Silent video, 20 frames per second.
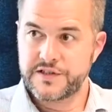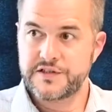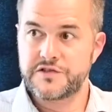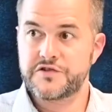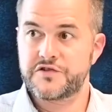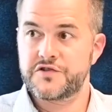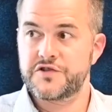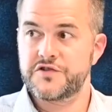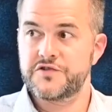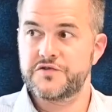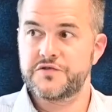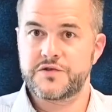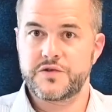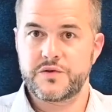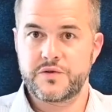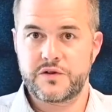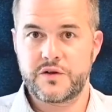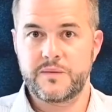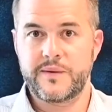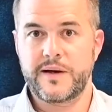It just doesn't
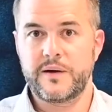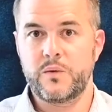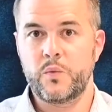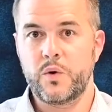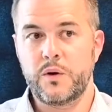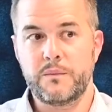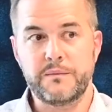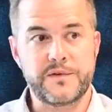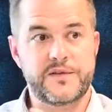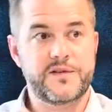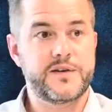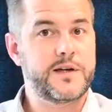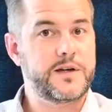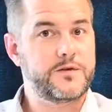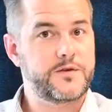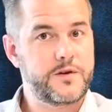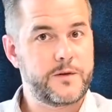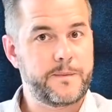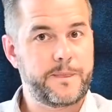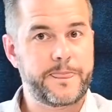talk about one
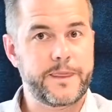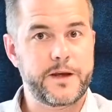material,